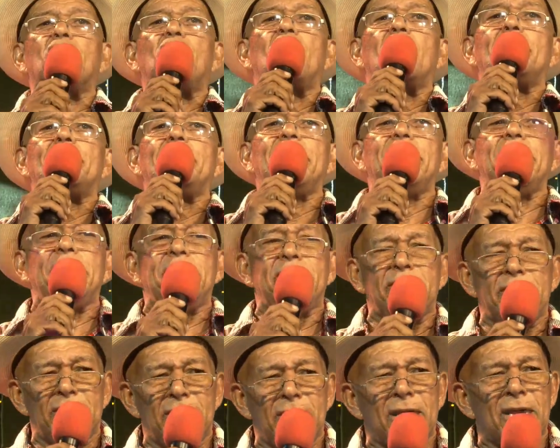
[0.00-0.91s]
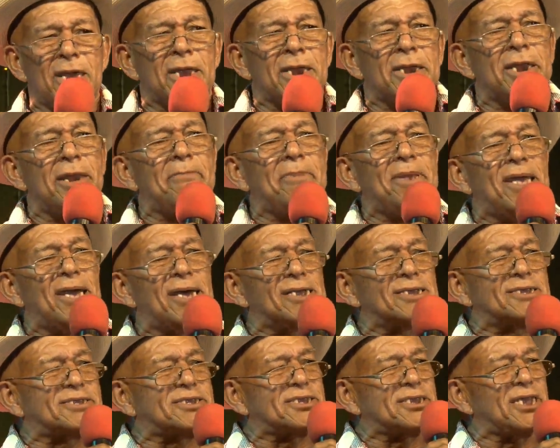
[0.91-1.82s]
call me, telling
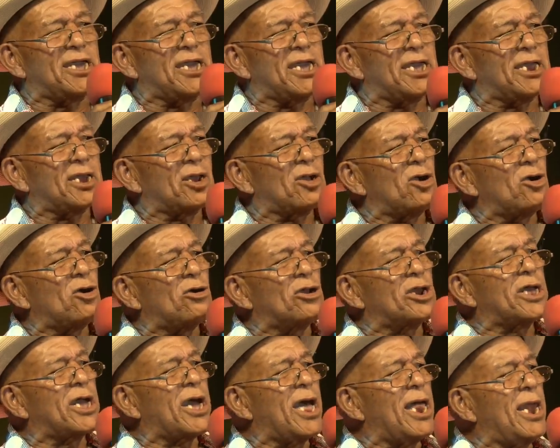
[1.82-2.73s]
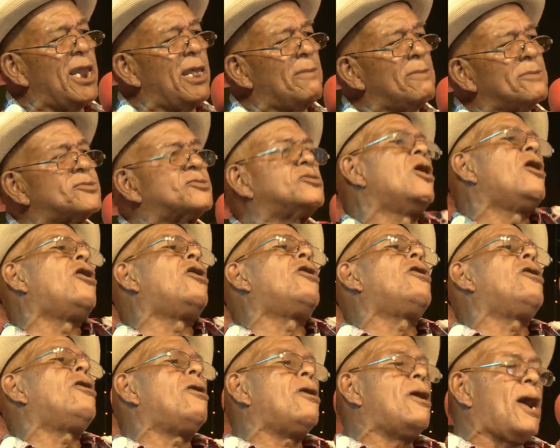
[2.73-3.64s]
me I'm singing good calypso.
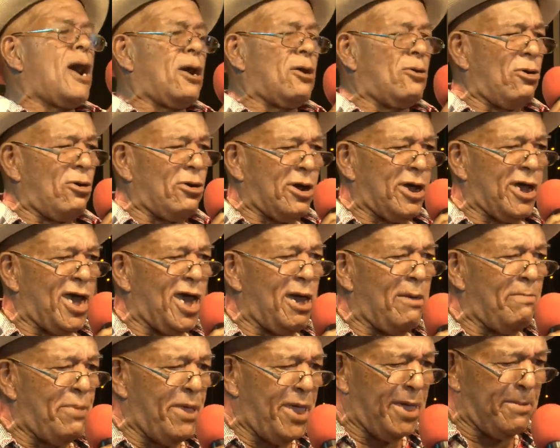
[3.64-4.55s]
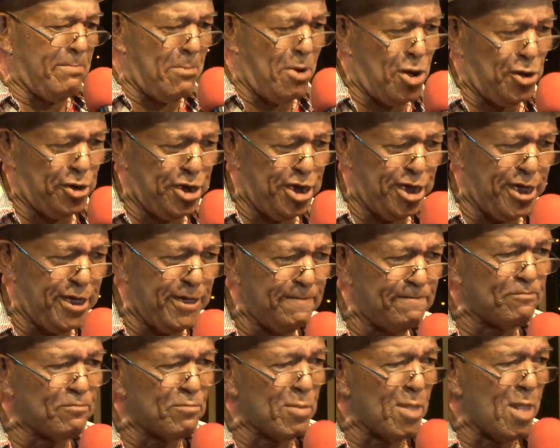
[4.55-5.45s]
I go get big
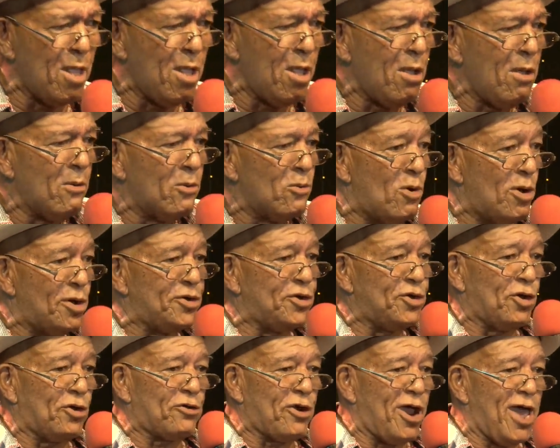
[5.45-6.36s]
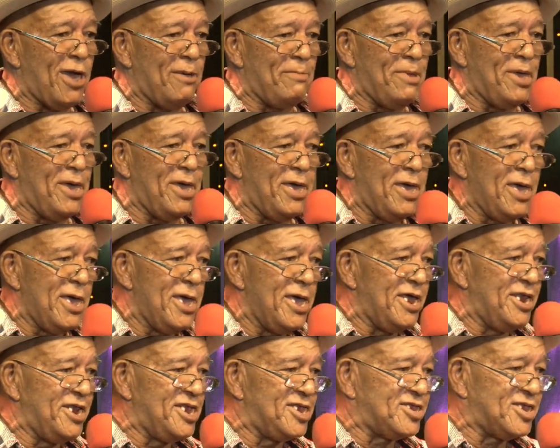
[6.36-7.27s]
money, but won't you cry me
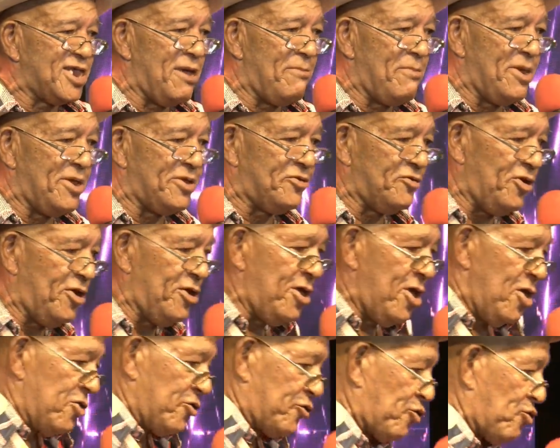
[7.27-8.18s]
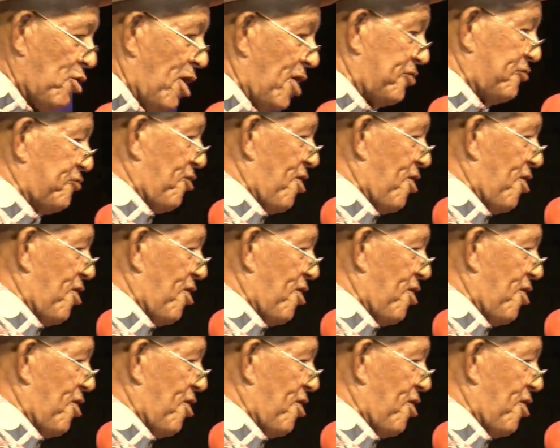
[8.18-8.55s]
in the cemetery through a